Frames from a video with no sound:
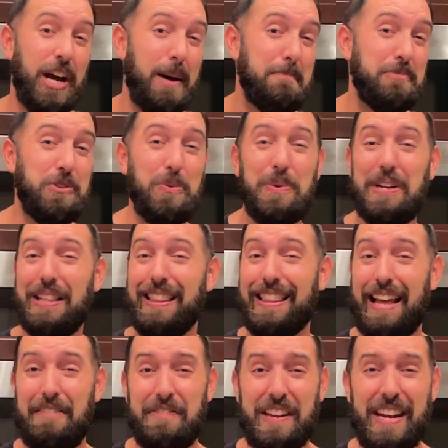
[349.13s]
up to an
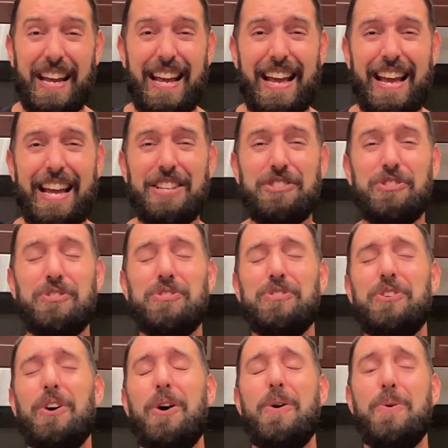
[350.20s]
11. It's
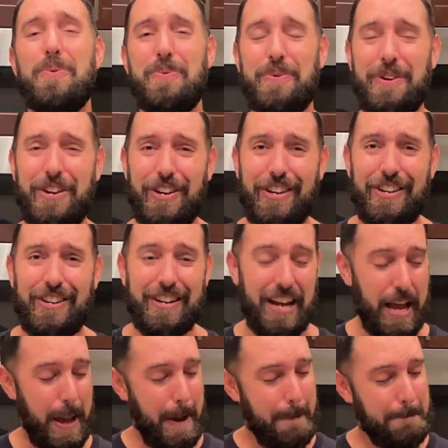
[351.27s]
so good.
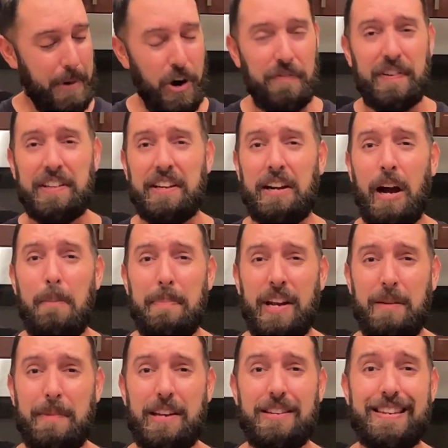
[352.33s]
Perfect
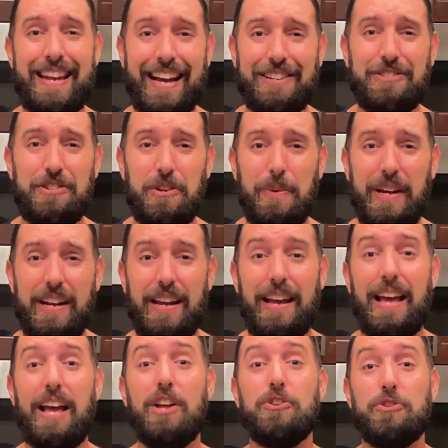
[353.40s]
accompaniment next to it.
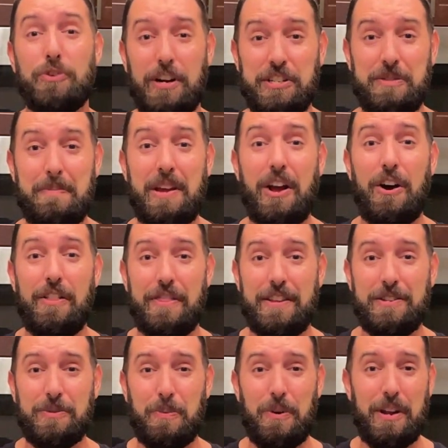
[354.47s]
Trust me on
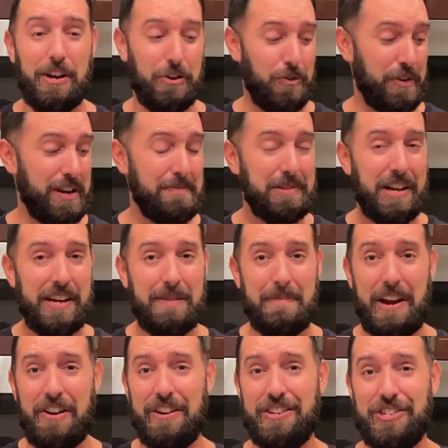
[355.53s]
this one. Green Bloody
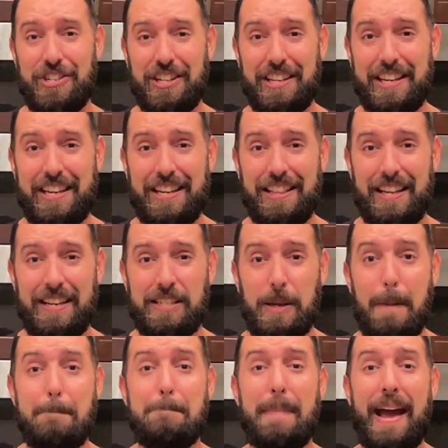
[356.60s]
Mary, chilaquiles,
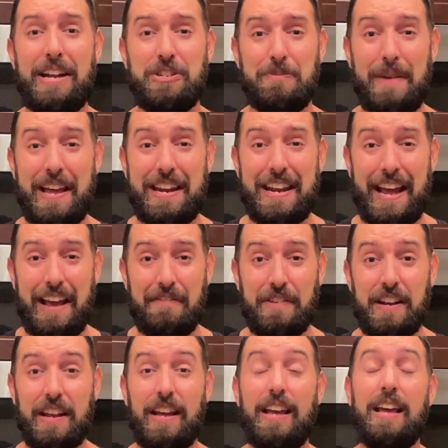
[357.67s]
match made in
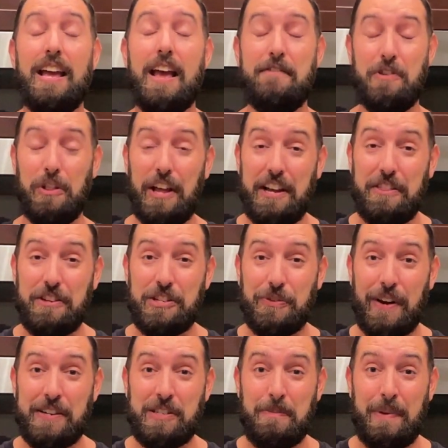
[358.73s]
heaven. If you like this
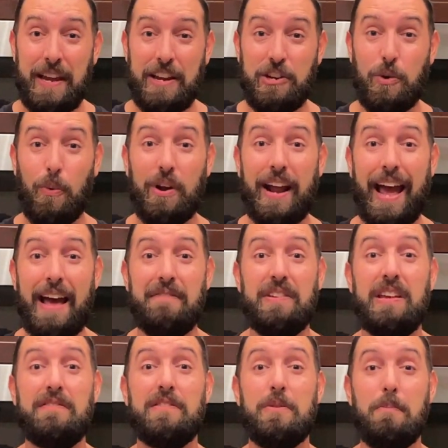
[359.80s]
recipe and you want to have
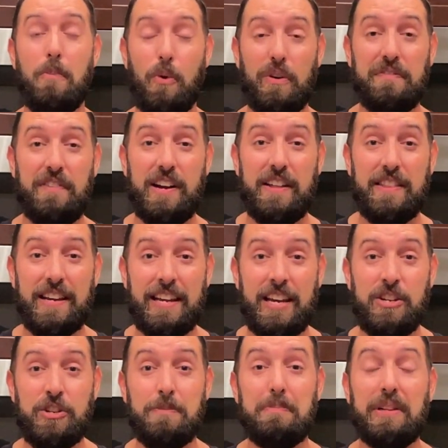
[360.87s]
even more fun in the
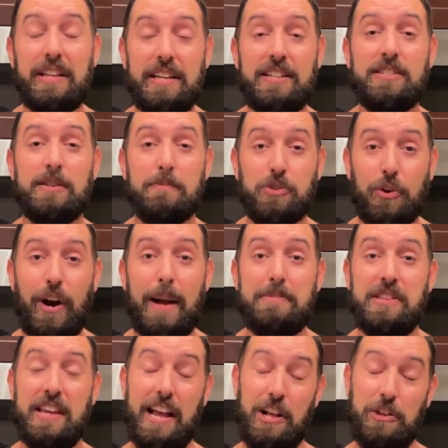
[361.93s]
kitchen, please subscribe
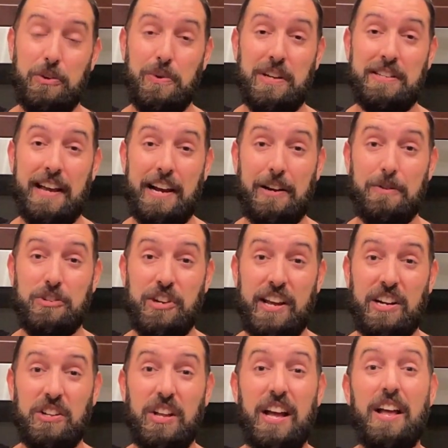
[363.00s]
to the El Yucateco
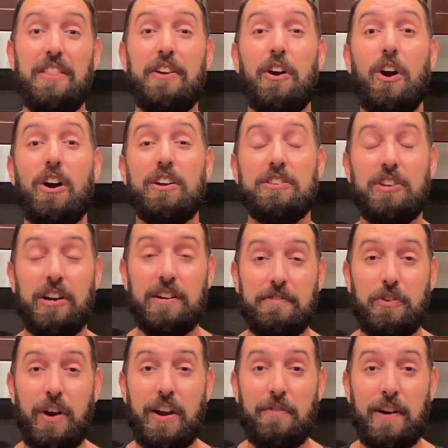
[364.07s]
channel. There are a ton
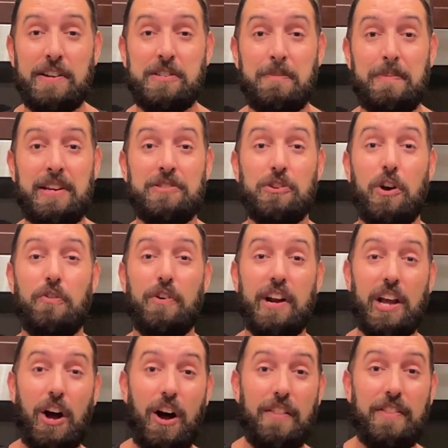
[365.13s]
great recipes
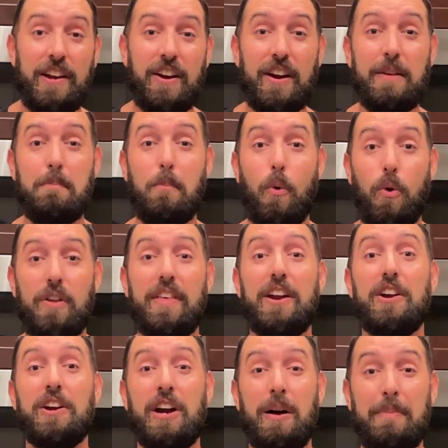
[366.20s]
already on there and more that
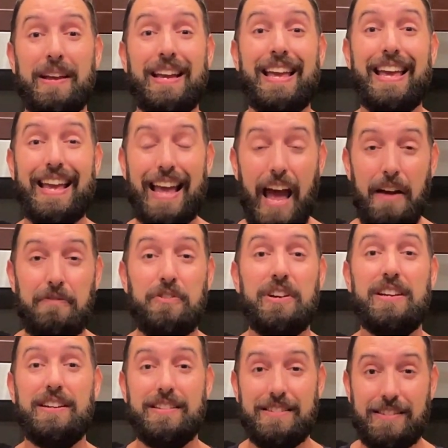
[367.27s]
are coming
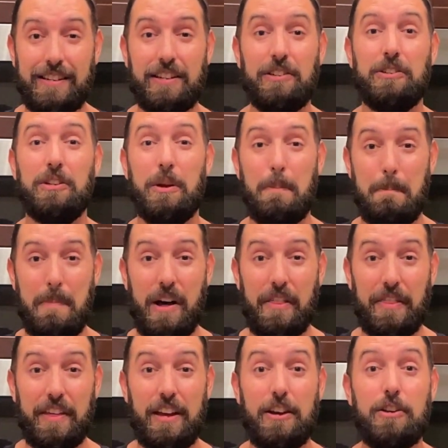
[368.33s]
every single
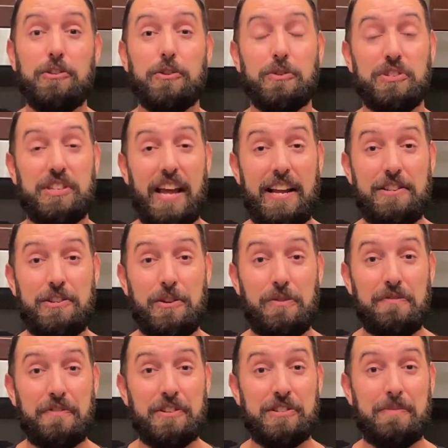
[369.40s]
month. So stay
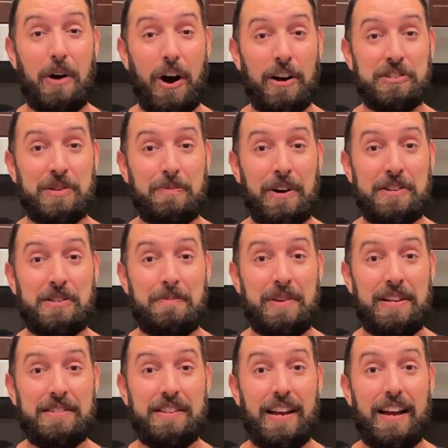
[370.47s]
tuned for some awesome
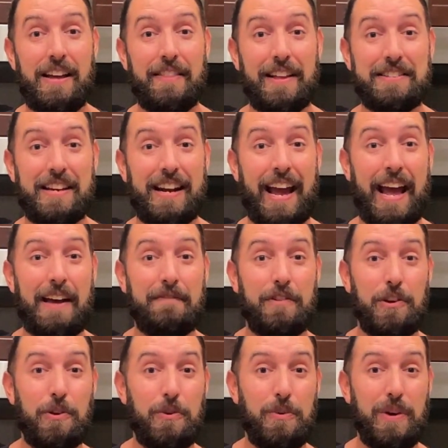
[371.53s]
recipes that's going to have
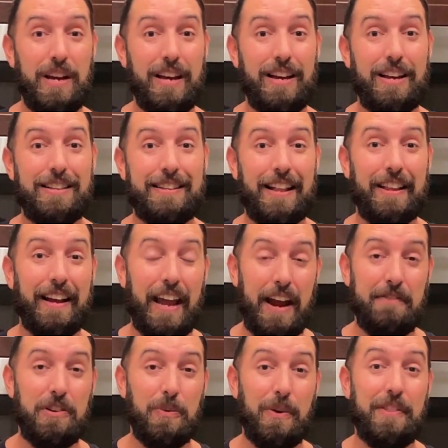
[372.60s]
you telling
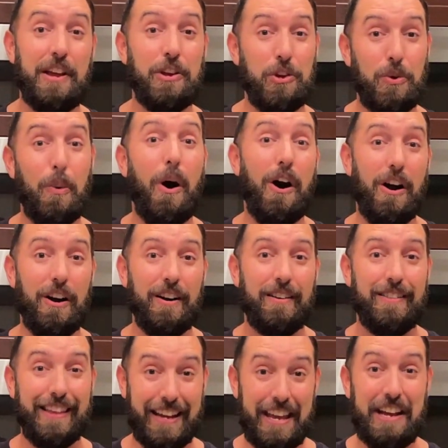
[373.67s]
everyone that you are
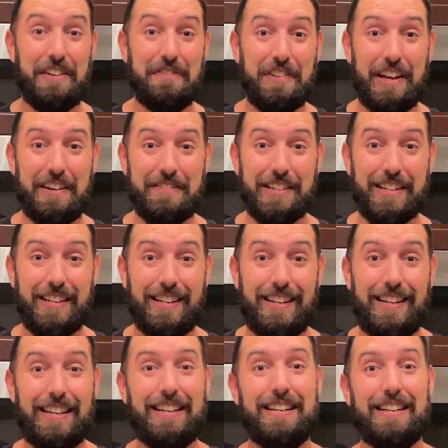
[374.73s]
the king of flavor.
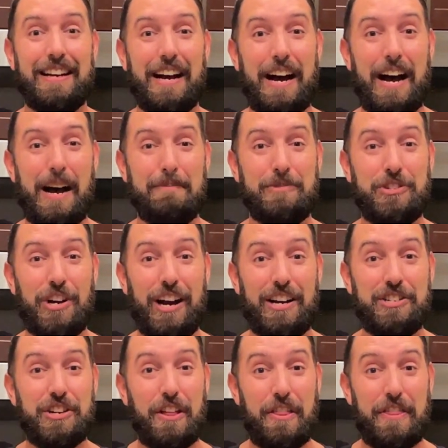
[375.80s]
I'm
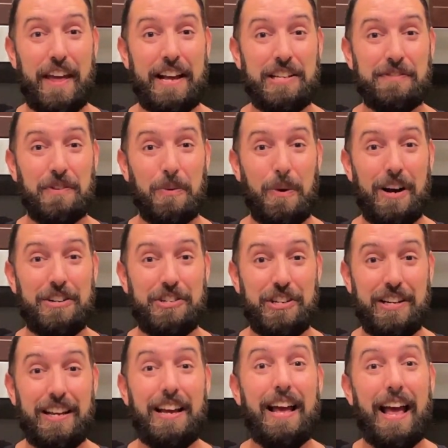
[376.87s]
Josh. Thanks for
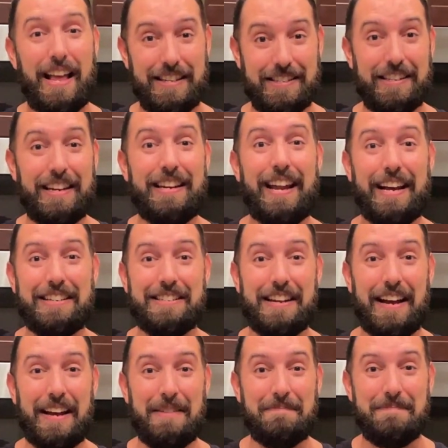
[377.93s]
watching. See you next
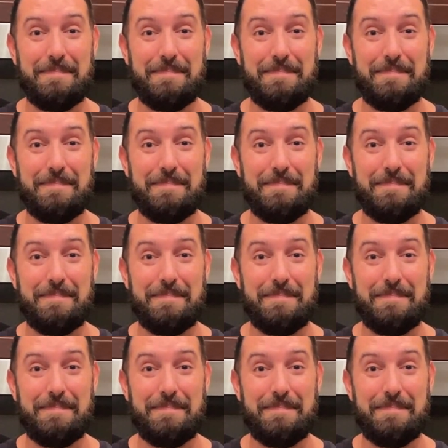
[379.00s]
time.